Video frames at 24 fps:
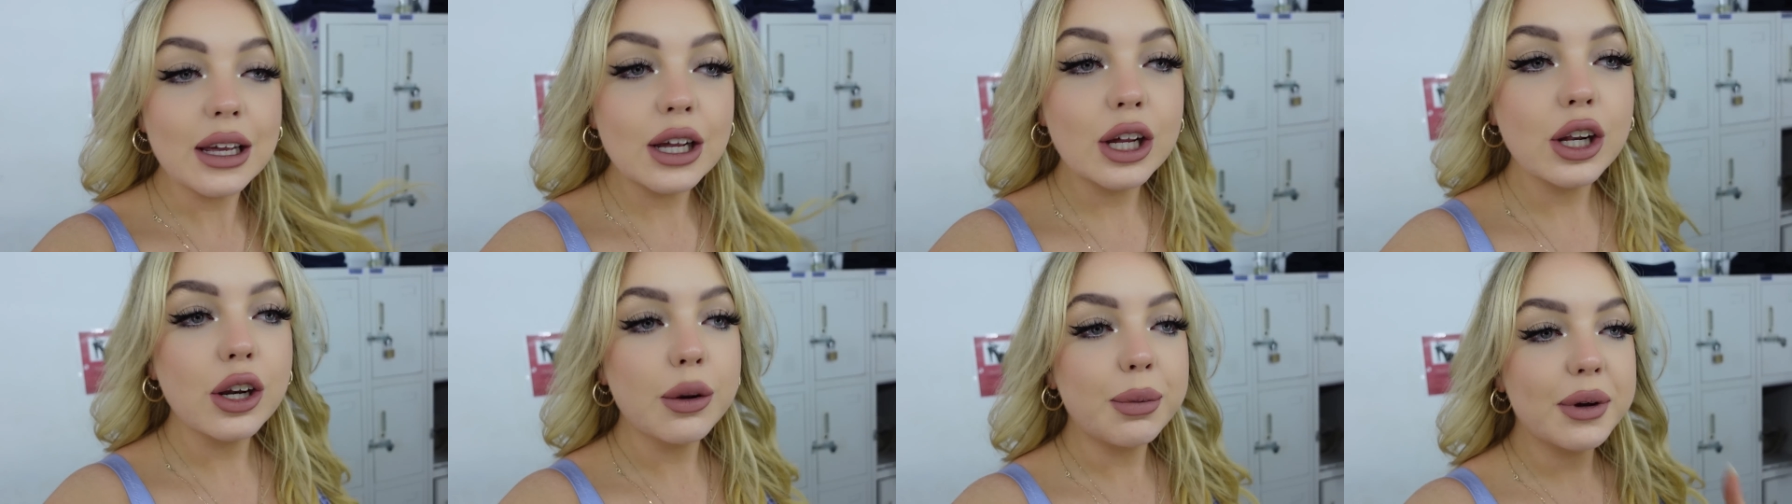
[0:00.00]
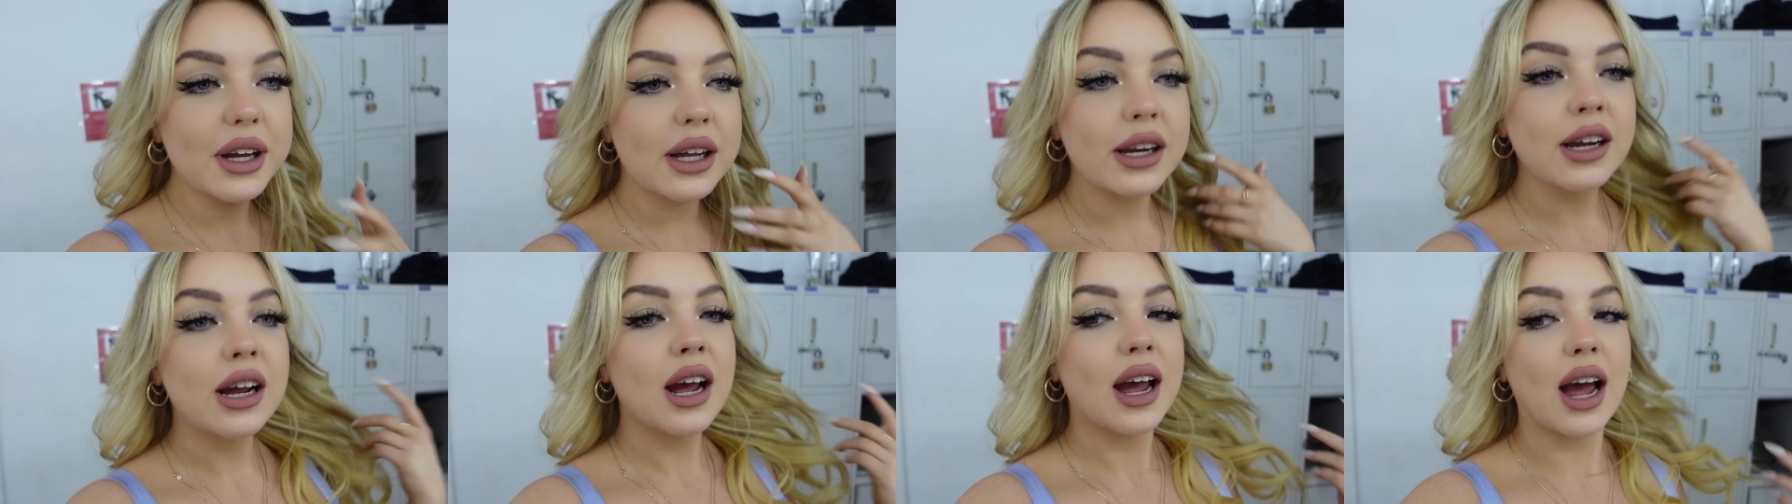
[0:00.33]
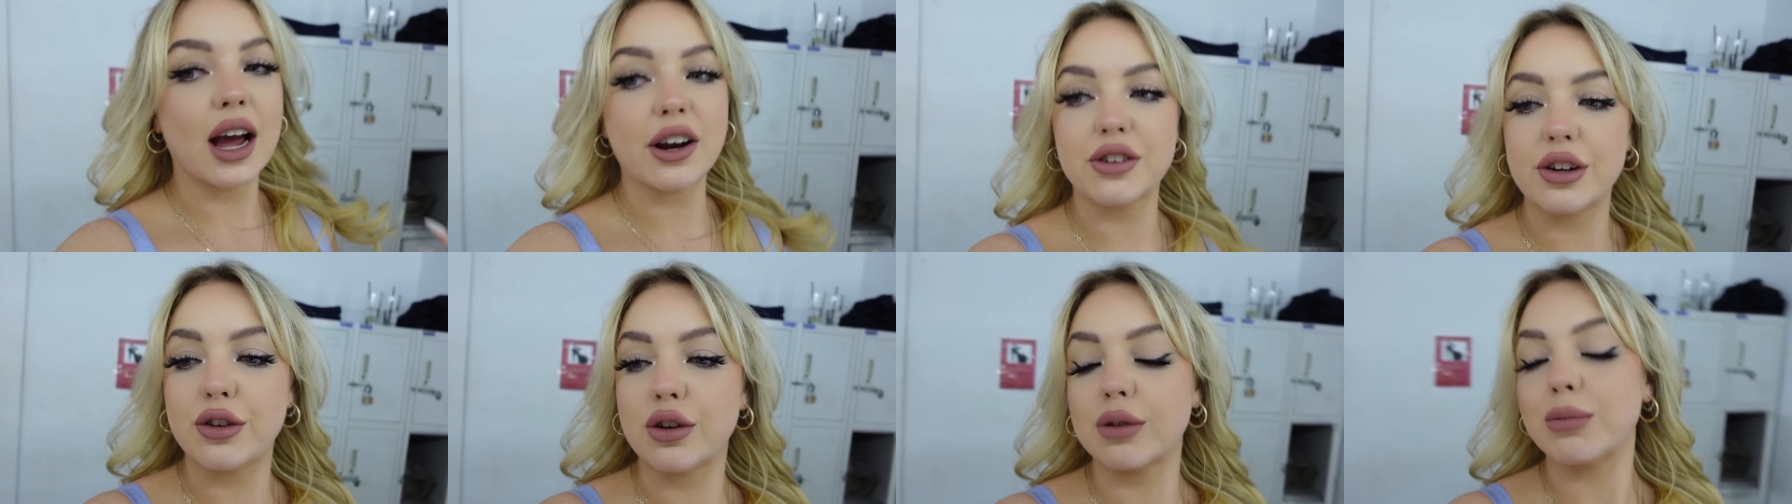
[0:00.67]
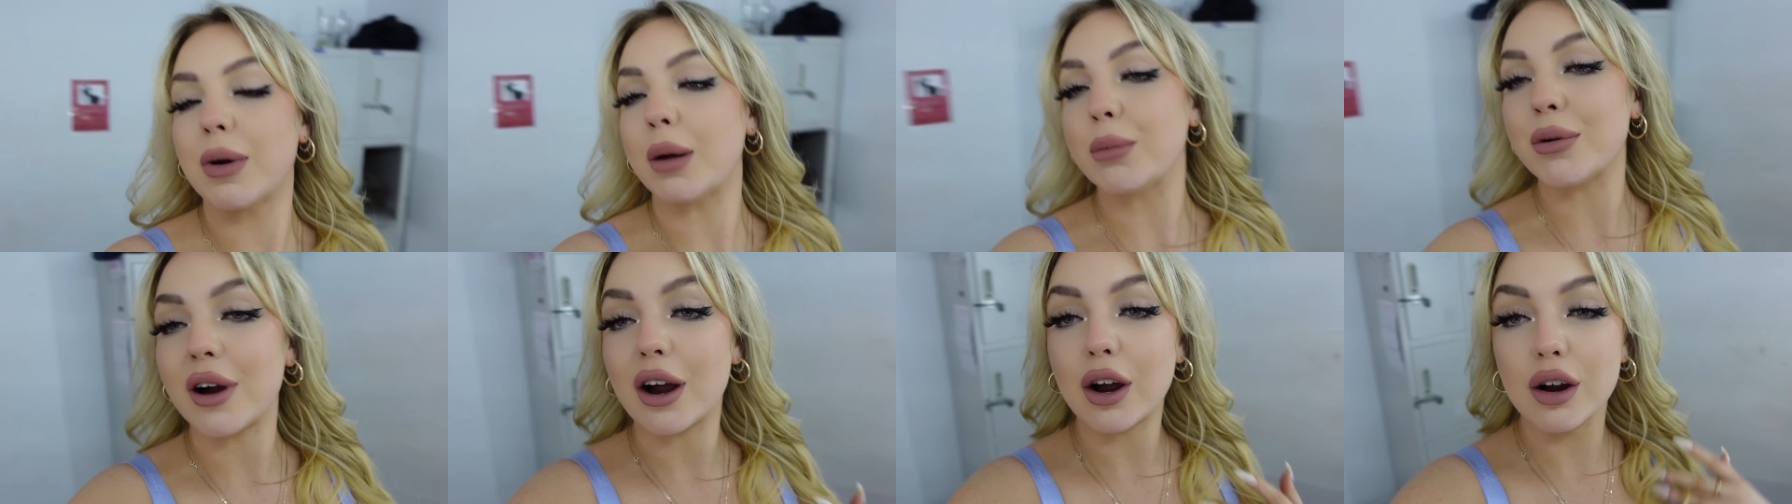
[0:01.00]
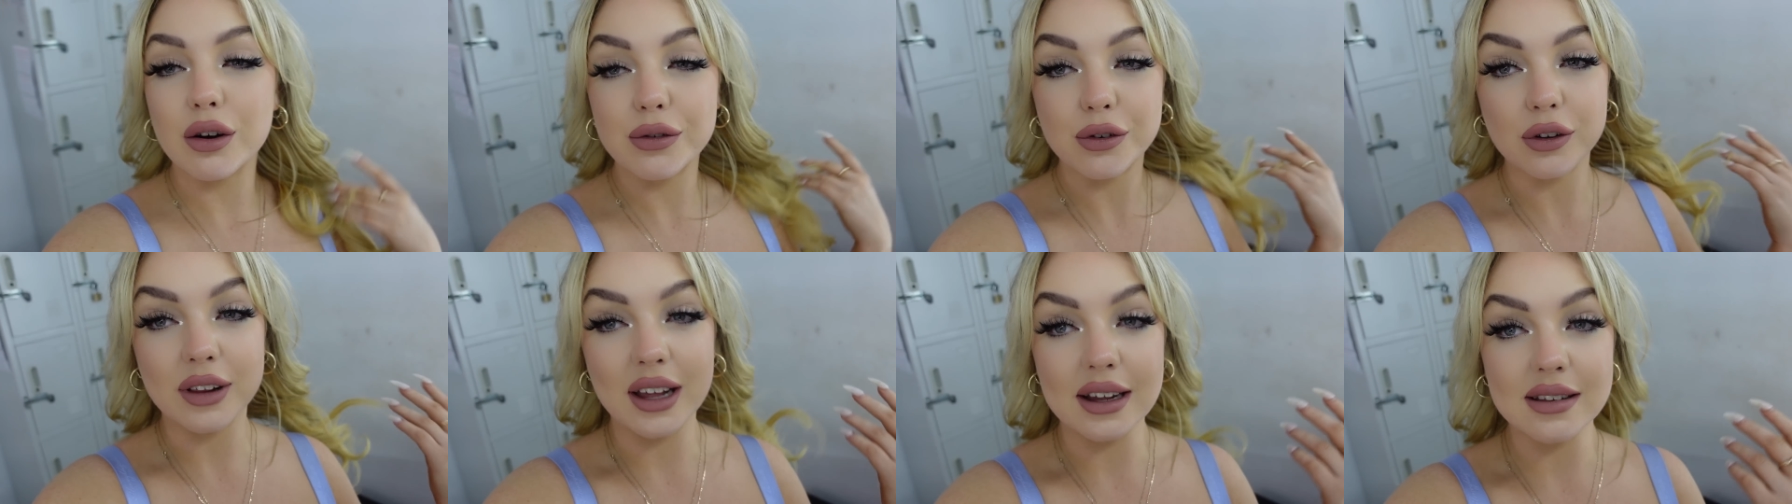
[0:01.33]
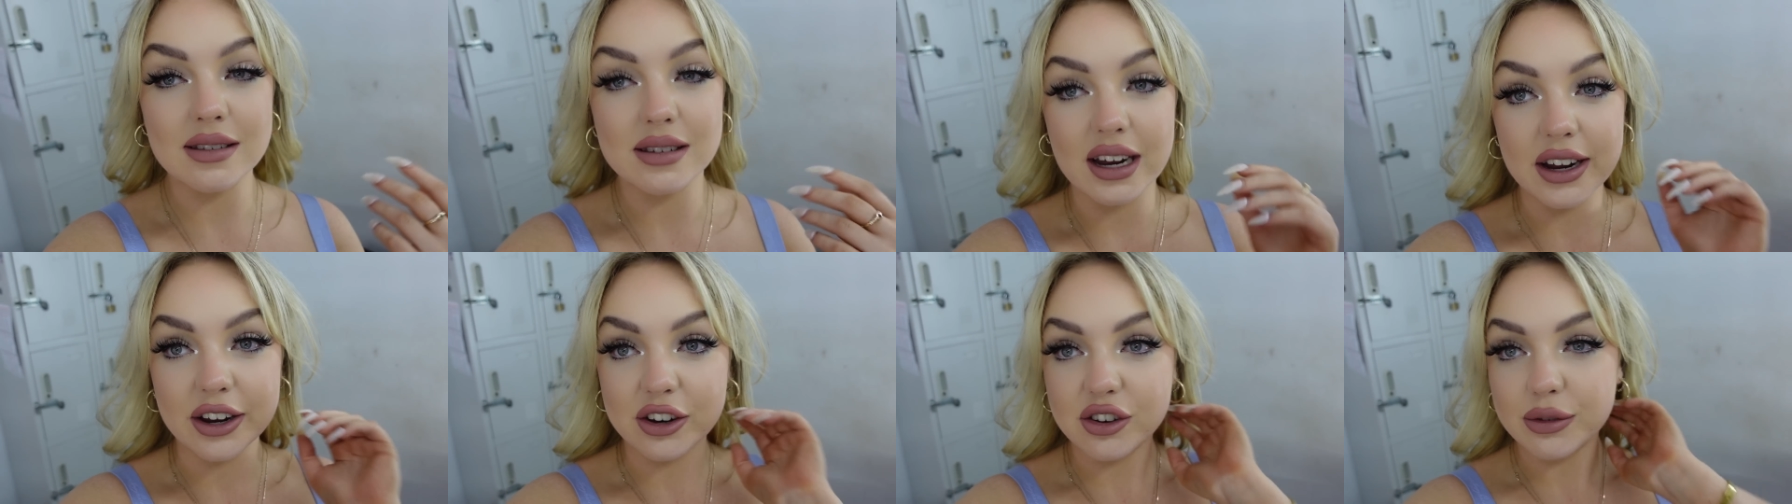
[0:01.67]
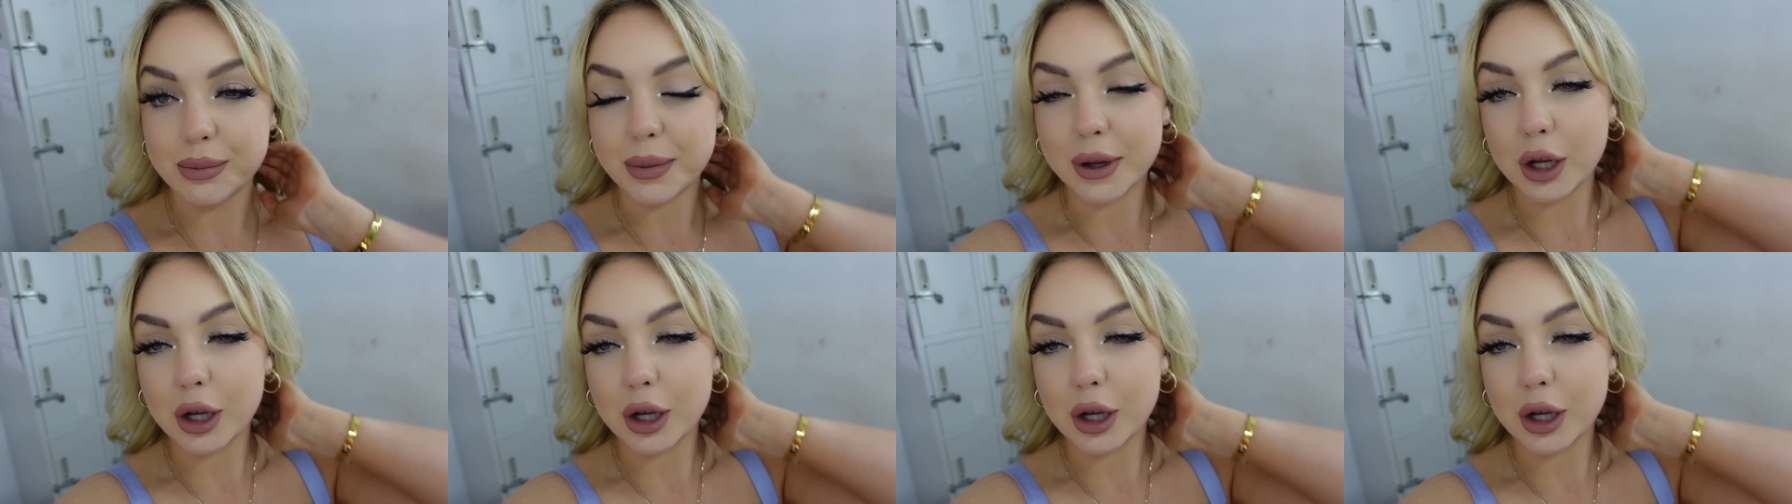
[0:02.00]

I actually took my bra off on that stage